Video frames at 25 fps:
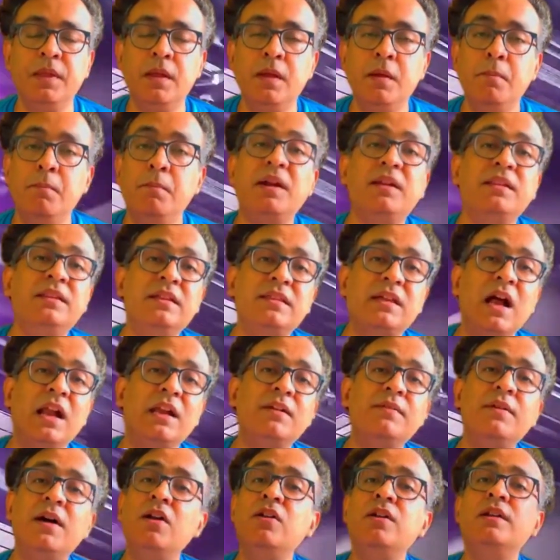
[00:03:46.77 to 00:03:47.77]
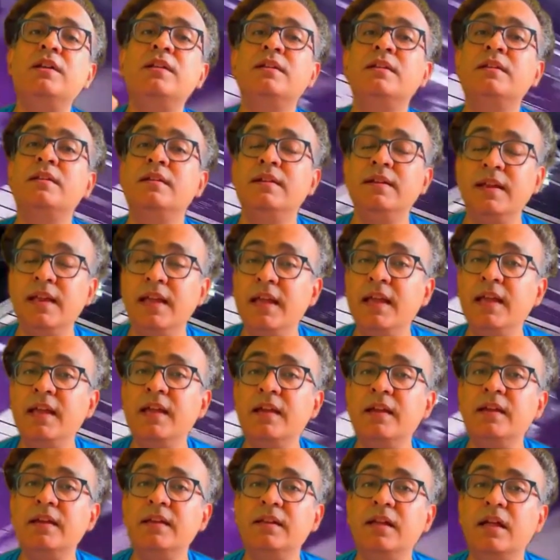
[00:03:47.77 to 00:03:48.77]
But this ultraviolet
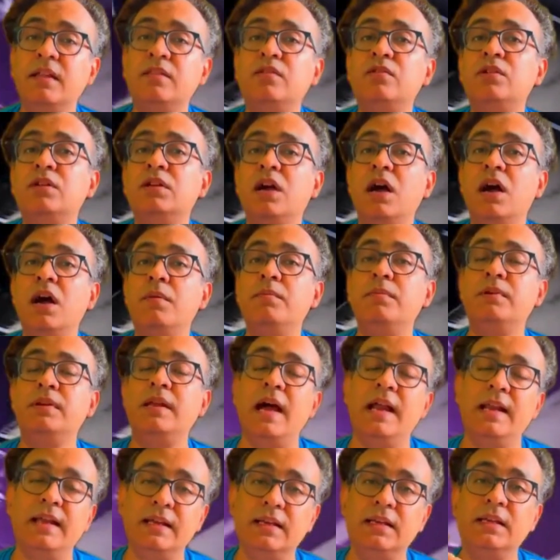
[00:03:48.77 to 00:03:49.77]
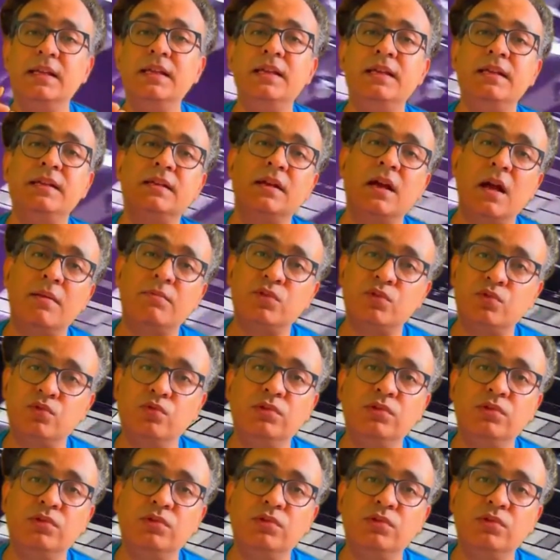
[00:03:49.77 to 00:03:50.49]
ray does not come directly, it comes through